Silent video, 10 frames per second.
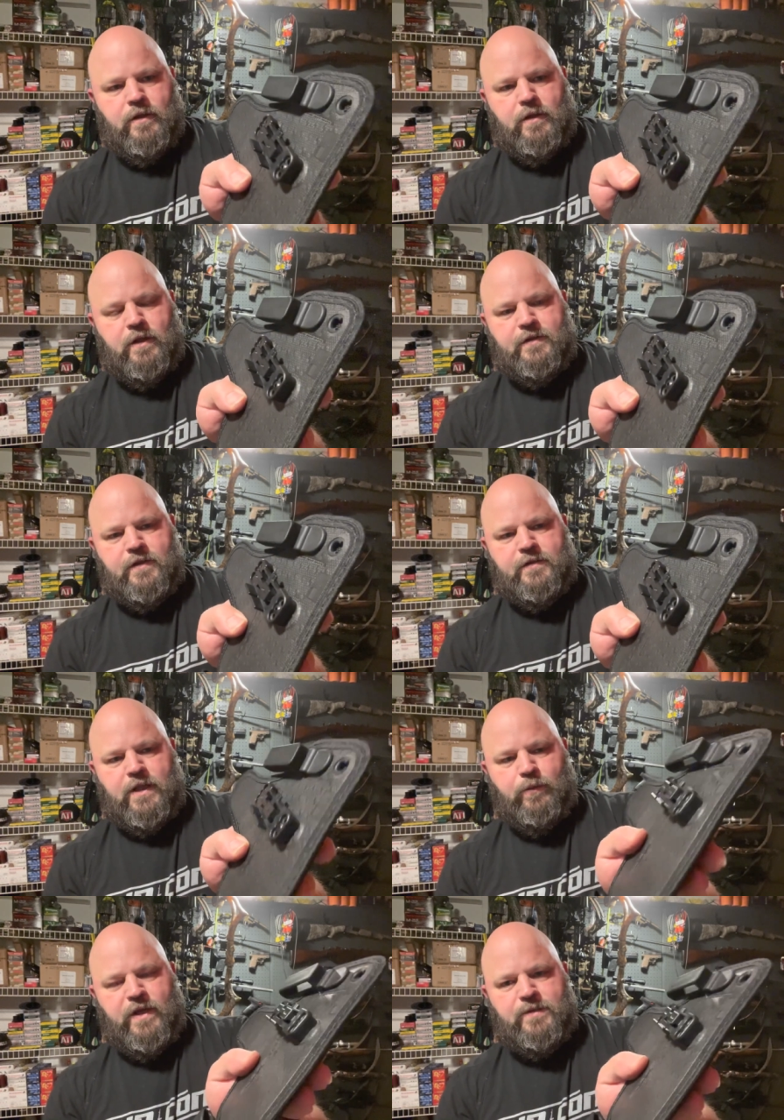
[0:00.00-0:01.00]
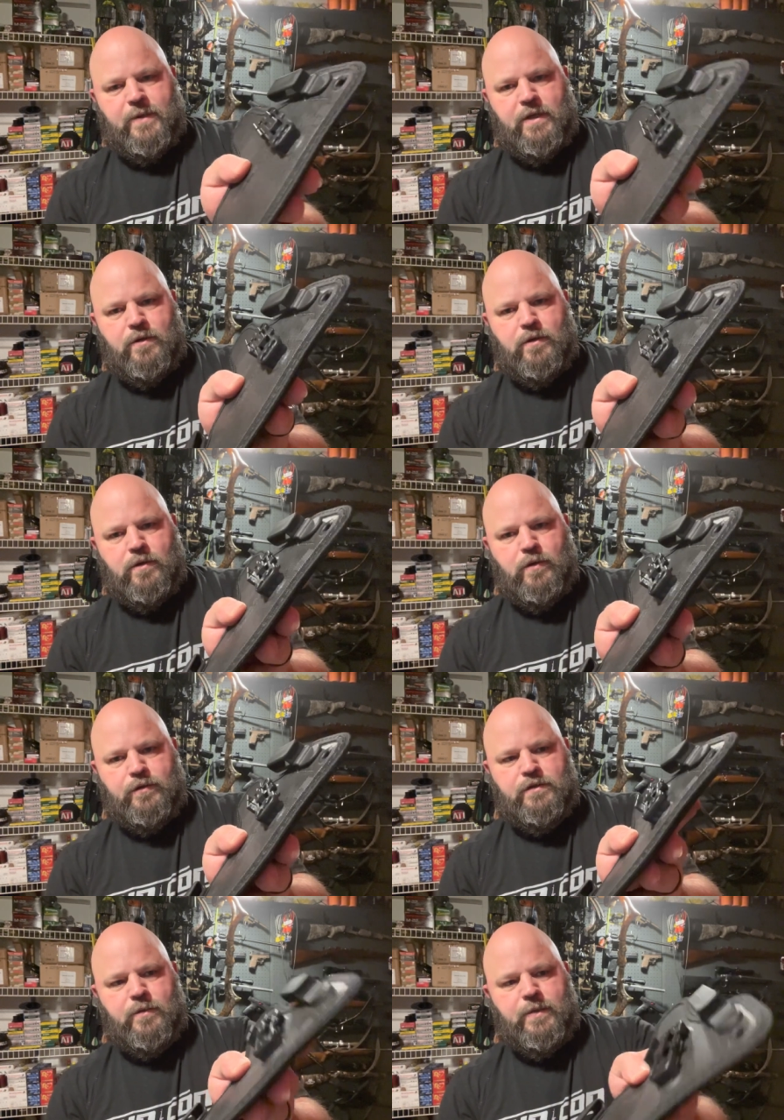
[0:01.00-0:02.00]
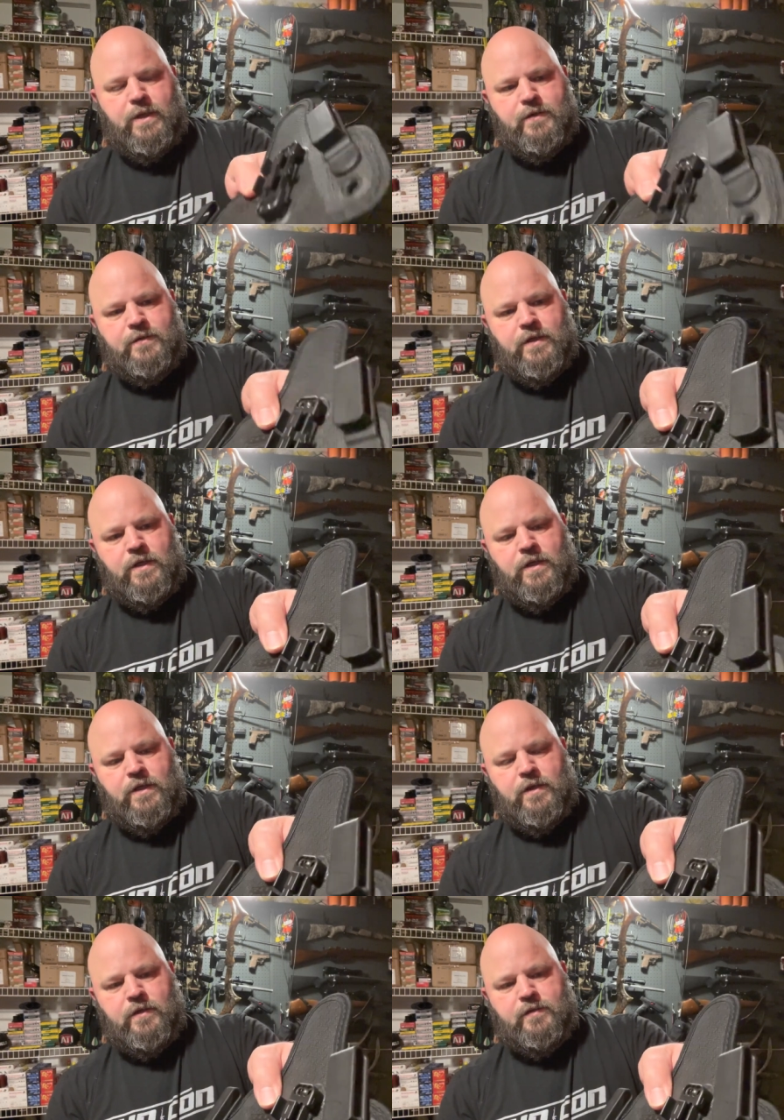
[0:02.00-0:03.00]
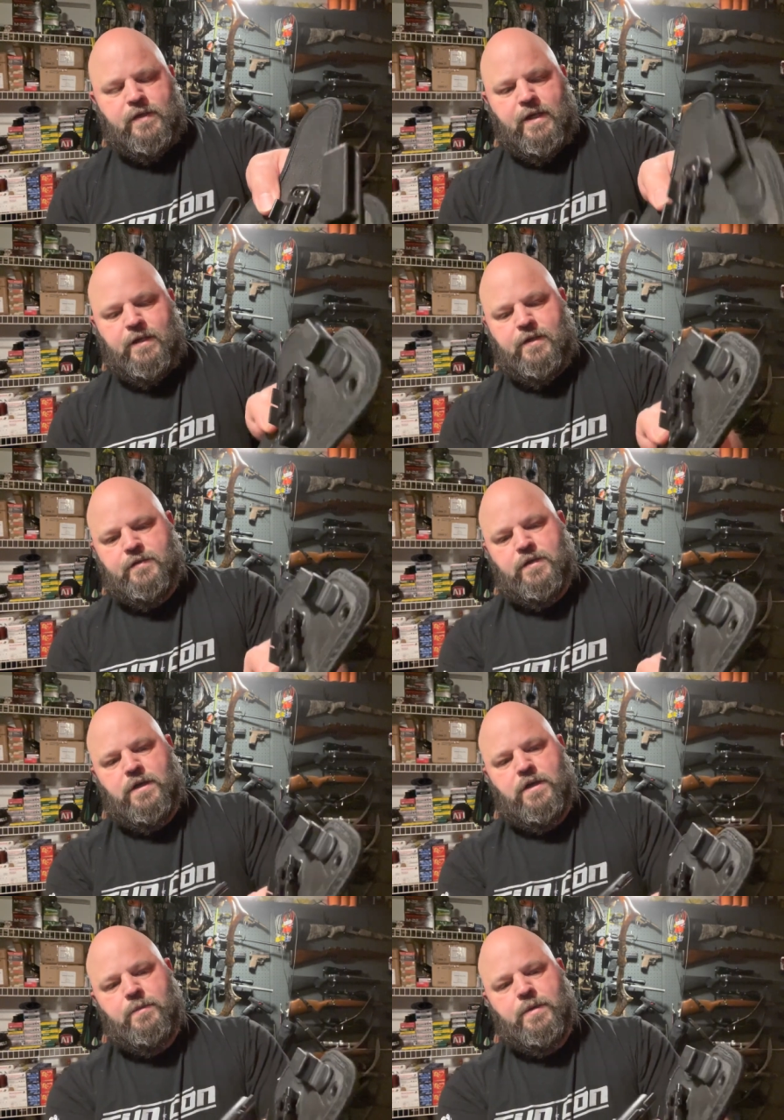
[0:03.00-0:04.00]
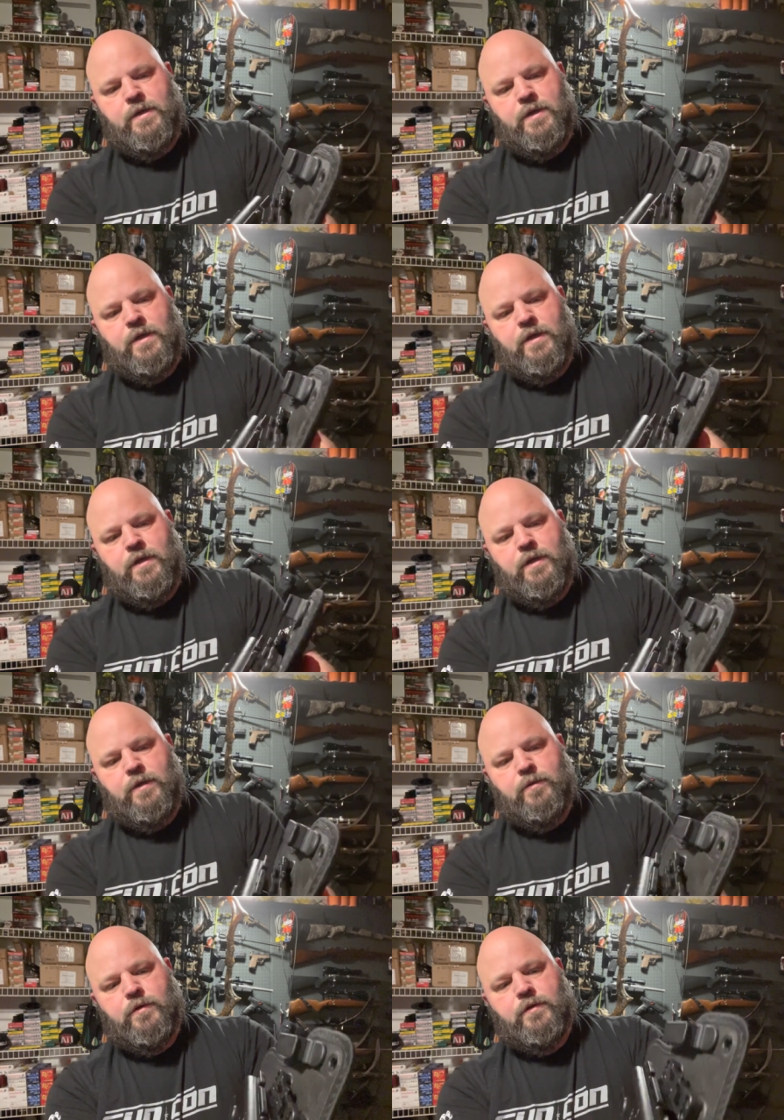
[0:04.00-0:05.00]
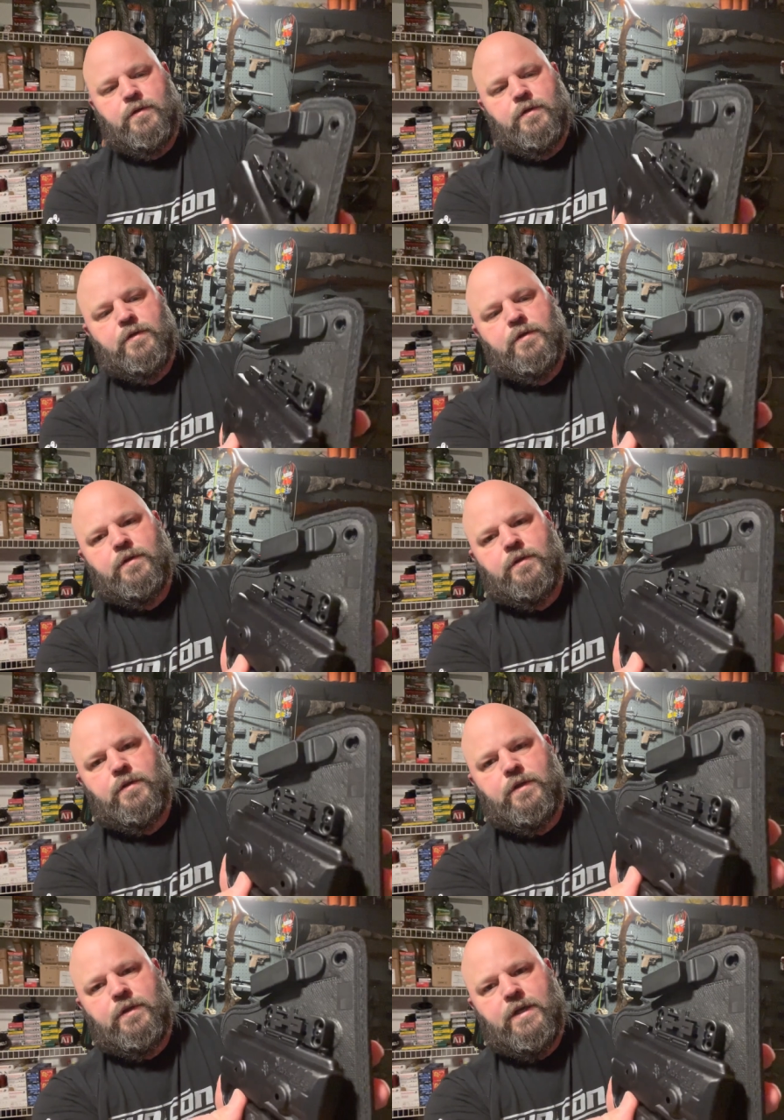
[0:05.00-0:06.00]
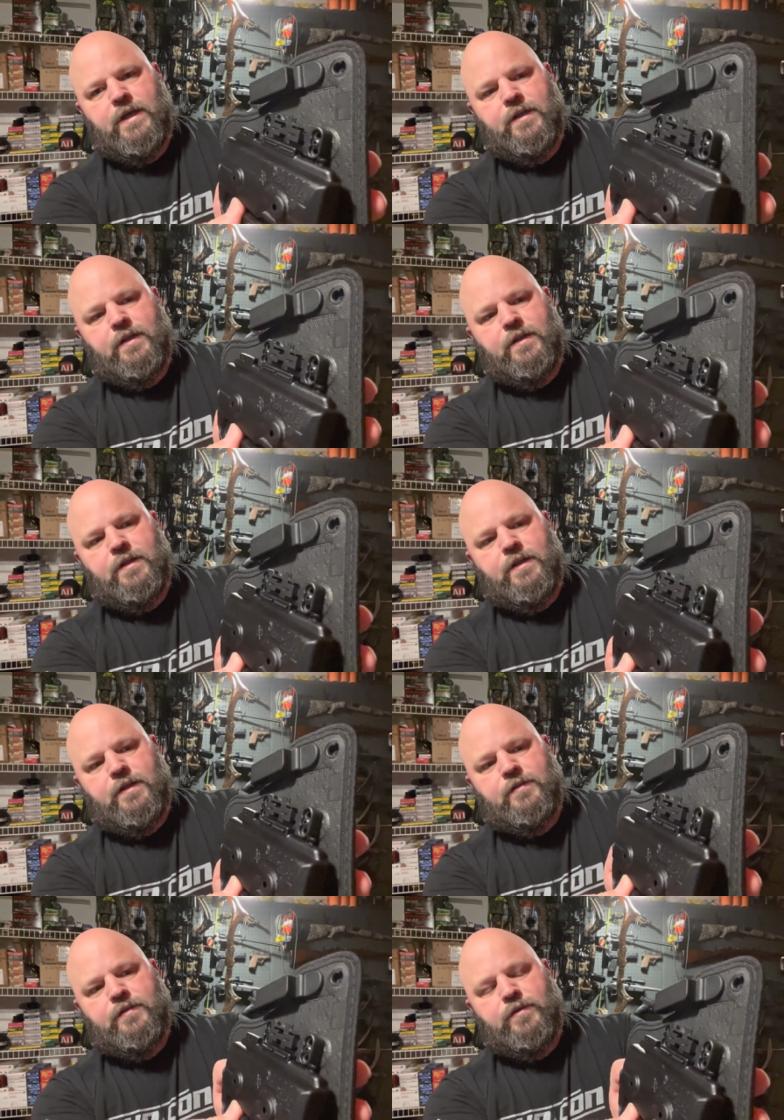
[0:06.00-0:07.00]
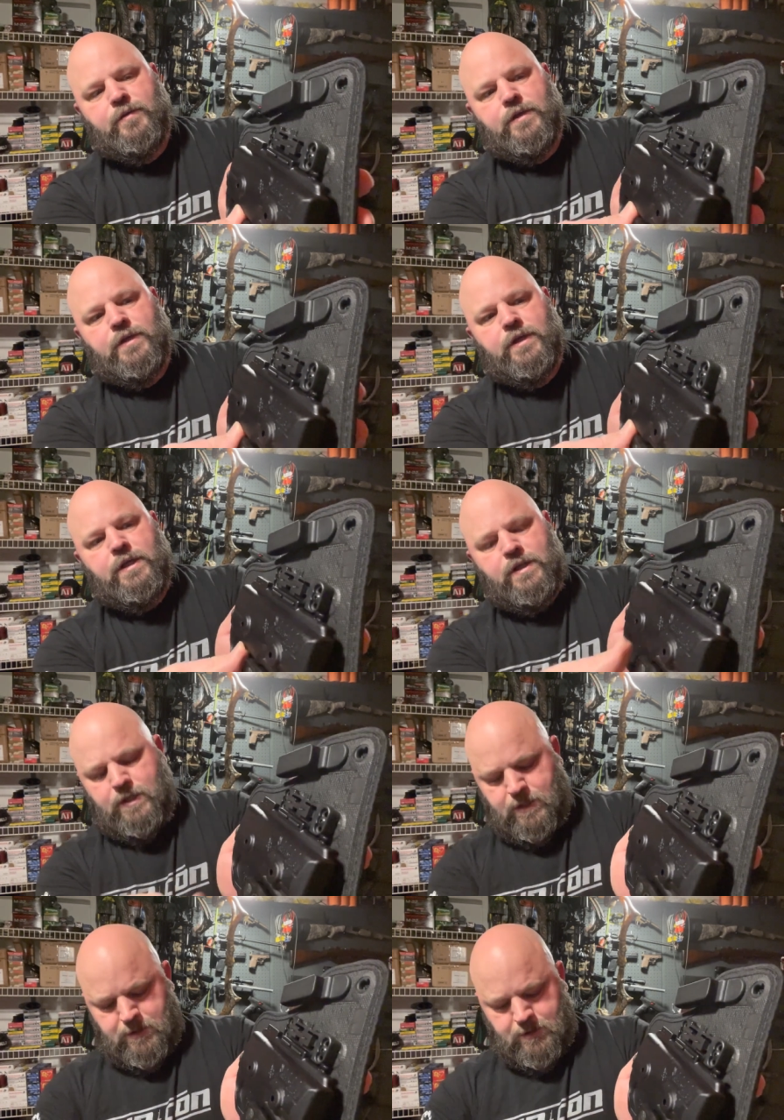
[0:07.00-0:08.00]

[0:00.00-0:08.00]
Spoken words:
this inside the waistband holster piece, this side is up. You will guide these two in.